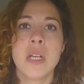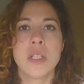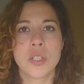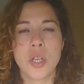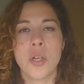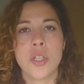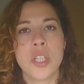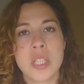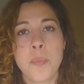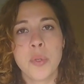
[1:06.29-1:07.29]
So
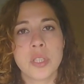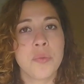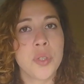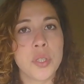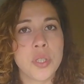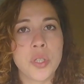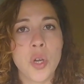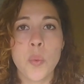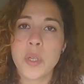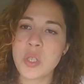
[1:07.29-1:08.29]
it's important for you to
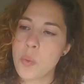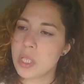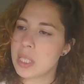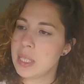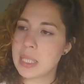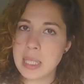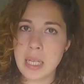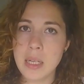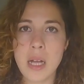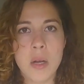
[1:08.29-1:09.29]
know which ones are
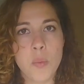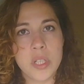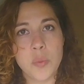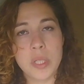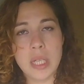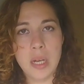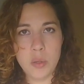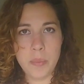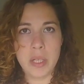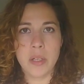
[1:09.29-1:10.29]
steel and which ones are
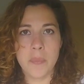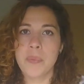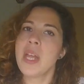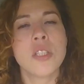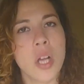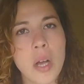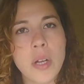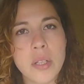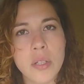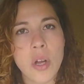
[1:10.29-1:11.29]
aluminium. So how
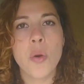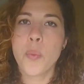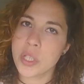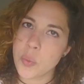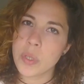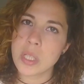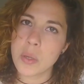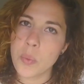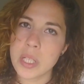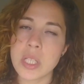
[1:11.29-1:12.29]
can you know which ones
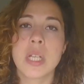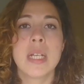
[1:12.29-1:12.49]
are which?